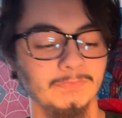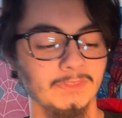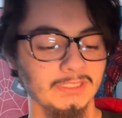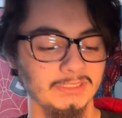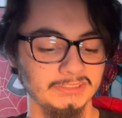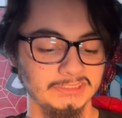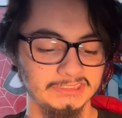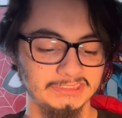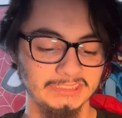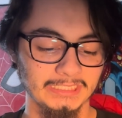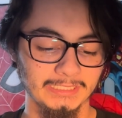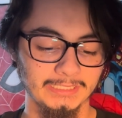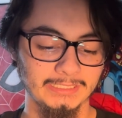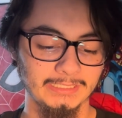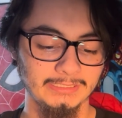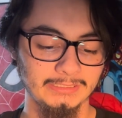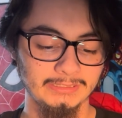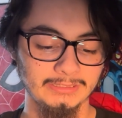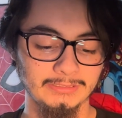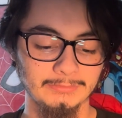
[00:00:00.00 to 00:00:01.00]

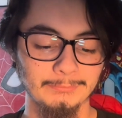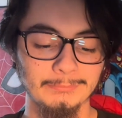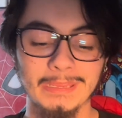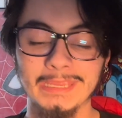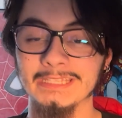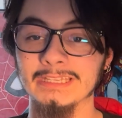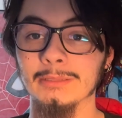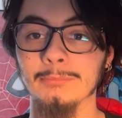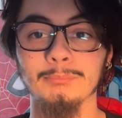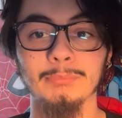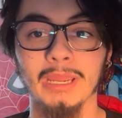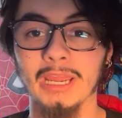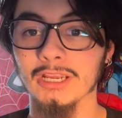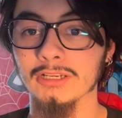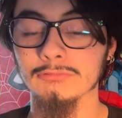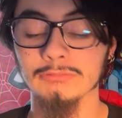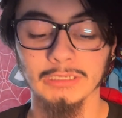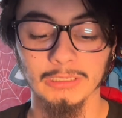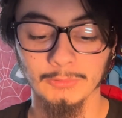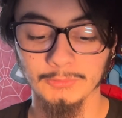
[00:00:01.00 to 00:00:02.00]
Second, make the
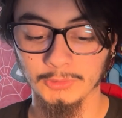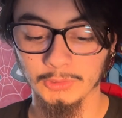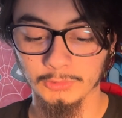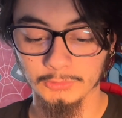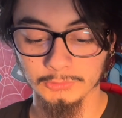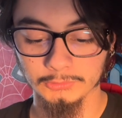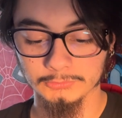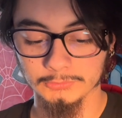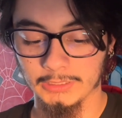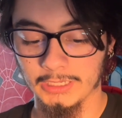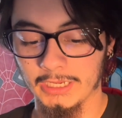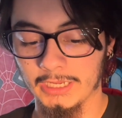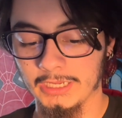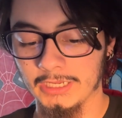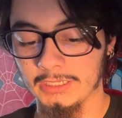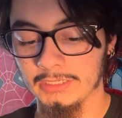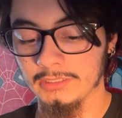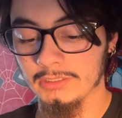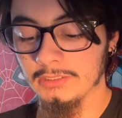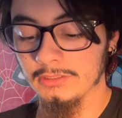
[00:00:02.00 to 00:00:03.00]
background all
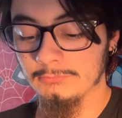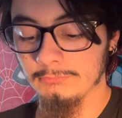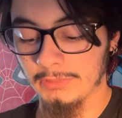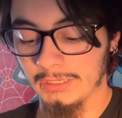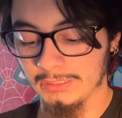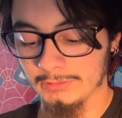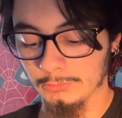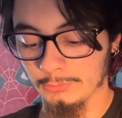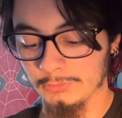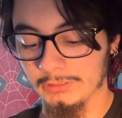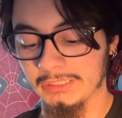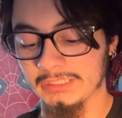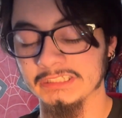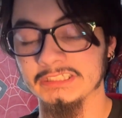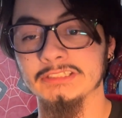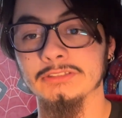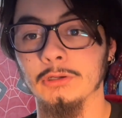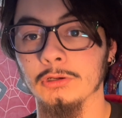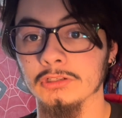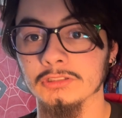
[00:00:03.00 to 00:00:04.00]
gray, make it look like
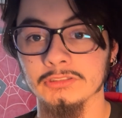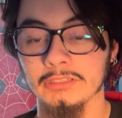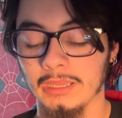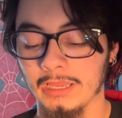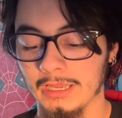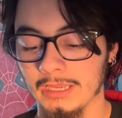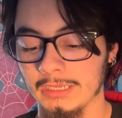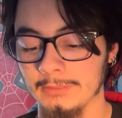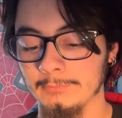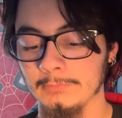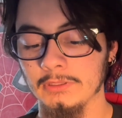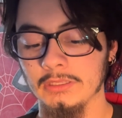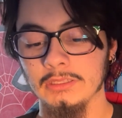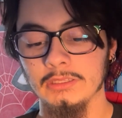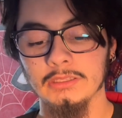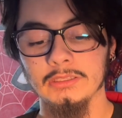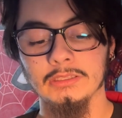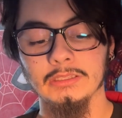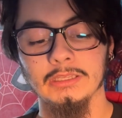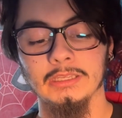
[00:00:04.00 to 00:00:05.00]
it's dark time.
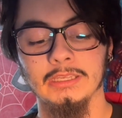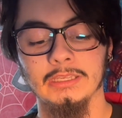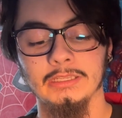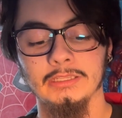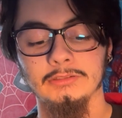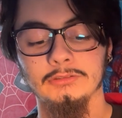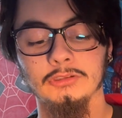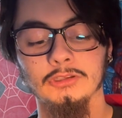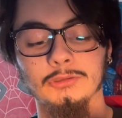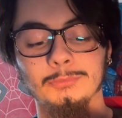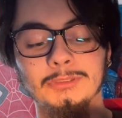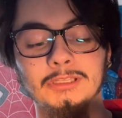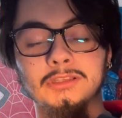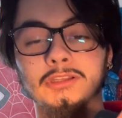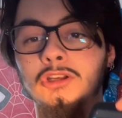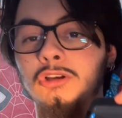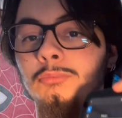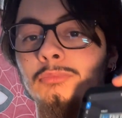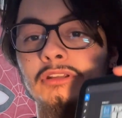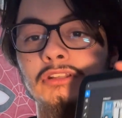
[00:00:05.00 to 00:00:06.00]
And it took me a
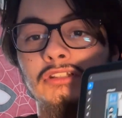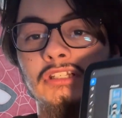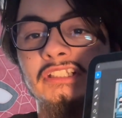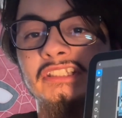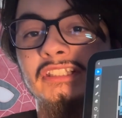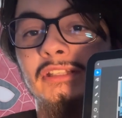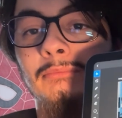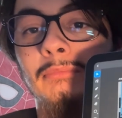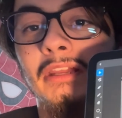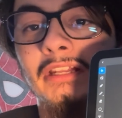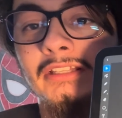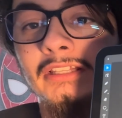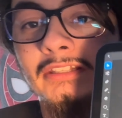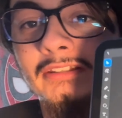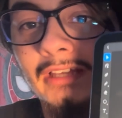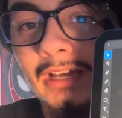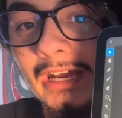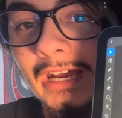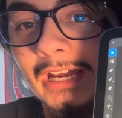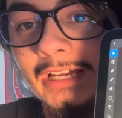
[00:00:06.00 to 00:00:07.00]
little bit just to make the
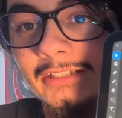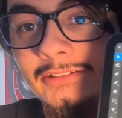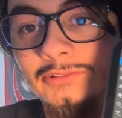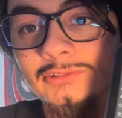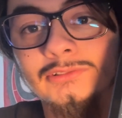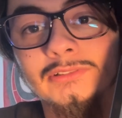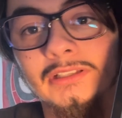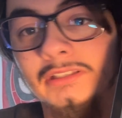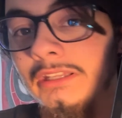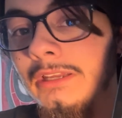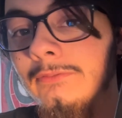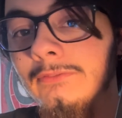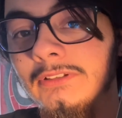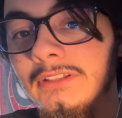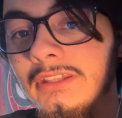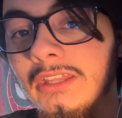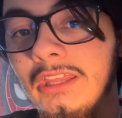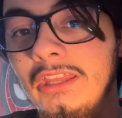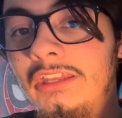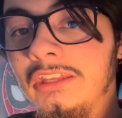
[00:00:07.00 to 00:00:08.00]
title and
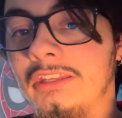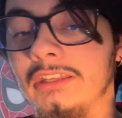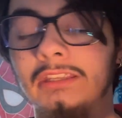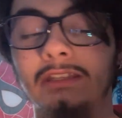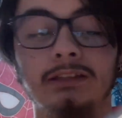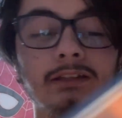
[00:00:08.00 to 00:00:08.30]
everything.